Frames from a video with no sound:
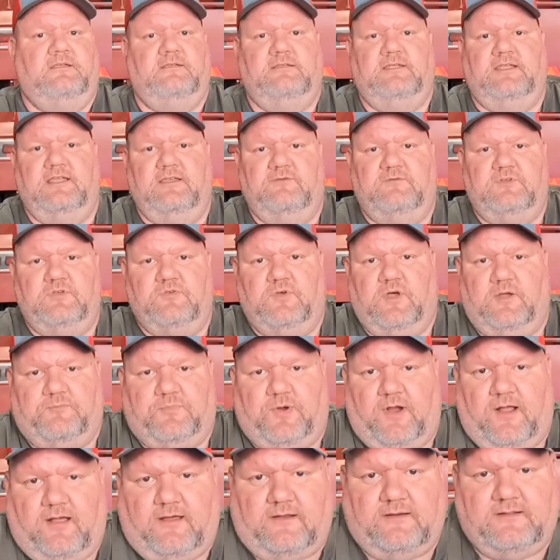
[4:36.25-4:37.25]
give you a
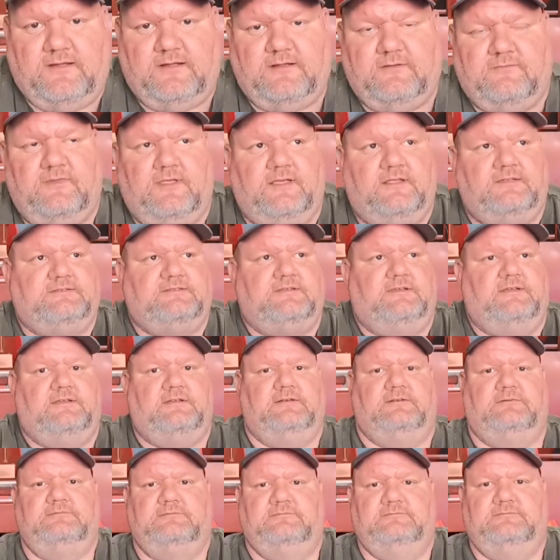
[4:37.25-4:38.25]
product that's
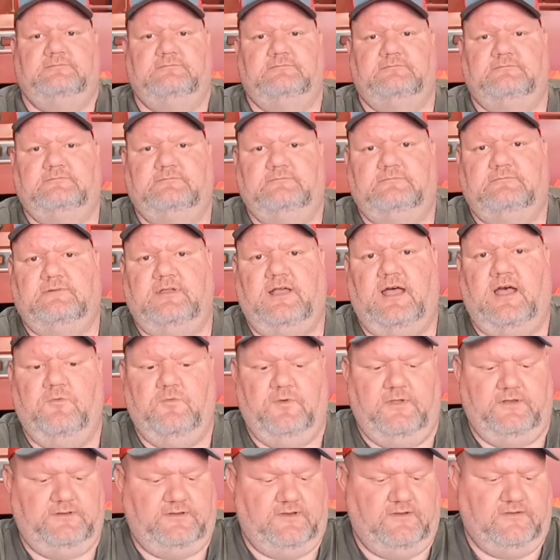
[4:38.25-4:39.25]
I
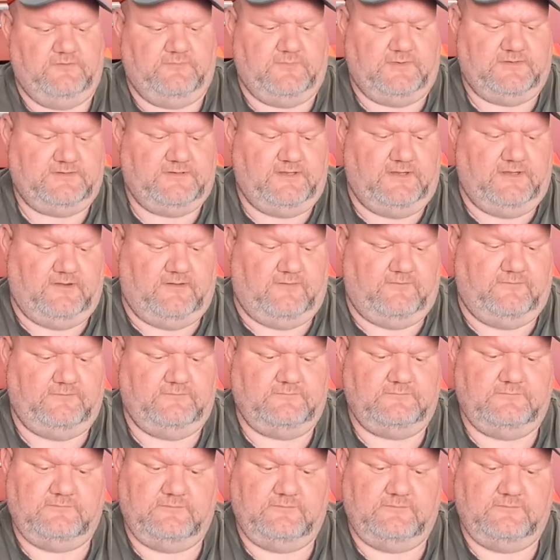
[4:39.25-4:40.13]
wouldn't use myself.